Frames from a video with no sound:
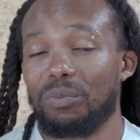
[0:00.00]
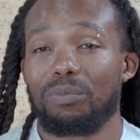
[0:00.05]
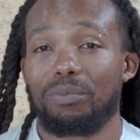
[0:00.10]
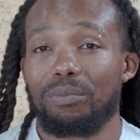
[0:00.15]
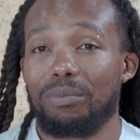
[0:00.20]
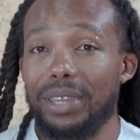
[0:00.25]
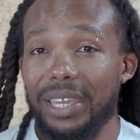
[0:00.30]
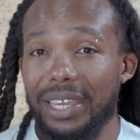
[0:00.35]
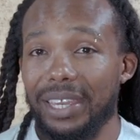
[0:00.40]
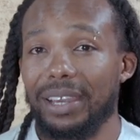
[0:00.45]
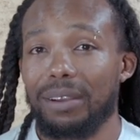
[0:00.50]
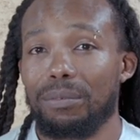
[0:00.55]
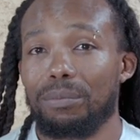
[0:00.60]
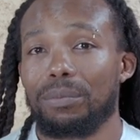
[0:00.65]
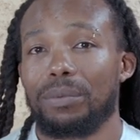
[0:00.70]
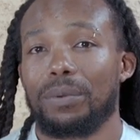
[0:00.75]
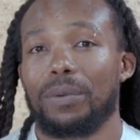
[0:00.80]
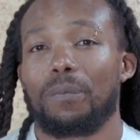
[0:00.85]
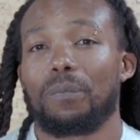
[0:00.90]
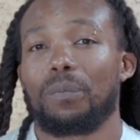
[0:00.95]
makeup.
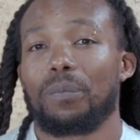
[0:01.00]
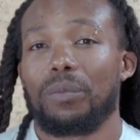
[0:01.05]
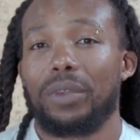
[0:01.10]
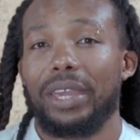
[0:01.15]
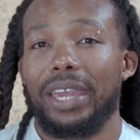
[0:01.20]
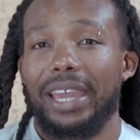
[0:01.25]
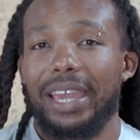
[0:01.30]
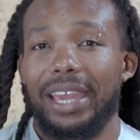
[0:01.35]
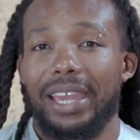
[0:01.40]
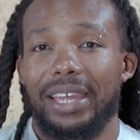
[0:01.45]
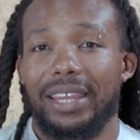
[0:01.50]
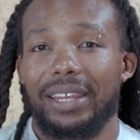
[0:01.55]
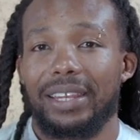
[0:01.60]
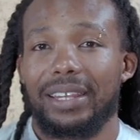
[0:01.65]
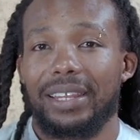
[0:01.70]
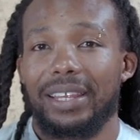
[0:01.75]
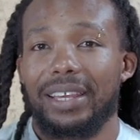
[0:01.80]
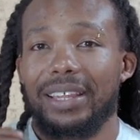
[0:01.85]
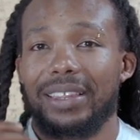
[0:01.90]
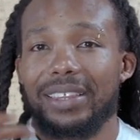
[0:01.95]

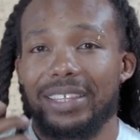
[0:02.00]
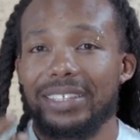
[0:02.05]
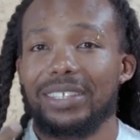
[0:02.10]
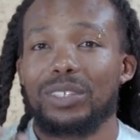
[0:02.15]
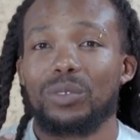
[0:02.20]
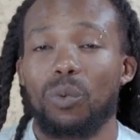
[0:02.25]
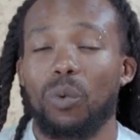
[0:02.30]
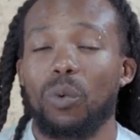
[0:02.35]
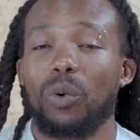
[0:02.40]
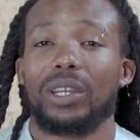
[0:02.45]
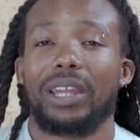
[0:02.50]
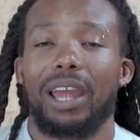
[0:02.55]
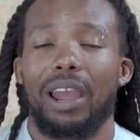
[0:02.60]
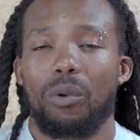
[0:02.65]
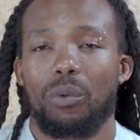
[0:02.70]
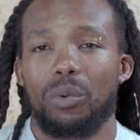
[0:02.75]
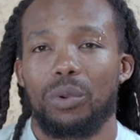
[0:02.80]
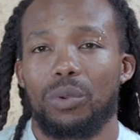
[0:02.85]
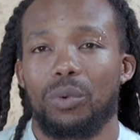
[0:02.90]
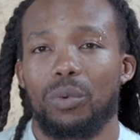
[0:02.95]
And this is what I
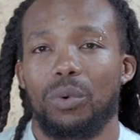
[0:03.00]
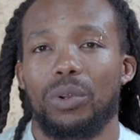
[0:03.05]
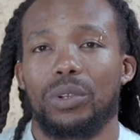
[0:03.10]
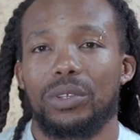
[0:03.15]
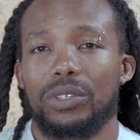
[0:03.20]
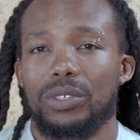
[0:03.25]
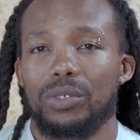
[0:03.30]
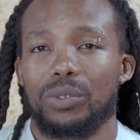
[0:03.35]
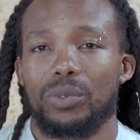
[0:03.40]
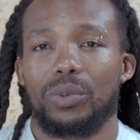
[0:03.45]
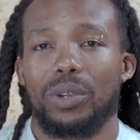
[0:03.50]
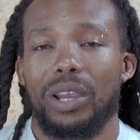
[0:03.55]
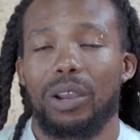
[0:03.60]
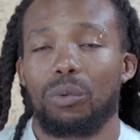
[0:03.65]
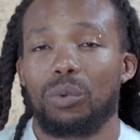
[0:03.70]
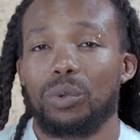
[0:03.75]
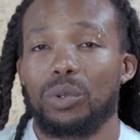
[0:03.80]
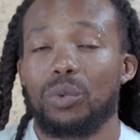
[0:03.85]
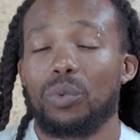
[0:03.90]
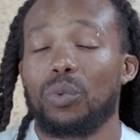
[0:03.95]

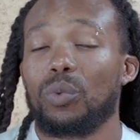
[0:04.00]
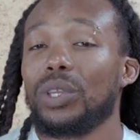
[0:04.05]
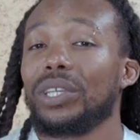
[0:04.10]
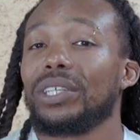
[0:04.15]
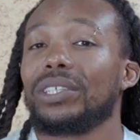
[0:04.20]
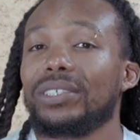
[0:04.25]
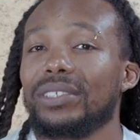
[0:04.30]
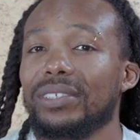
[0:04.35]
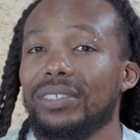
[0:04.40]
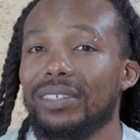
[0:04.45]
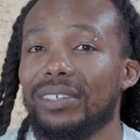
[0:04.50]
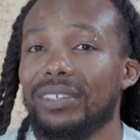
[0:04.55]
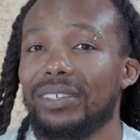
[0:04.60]
would wish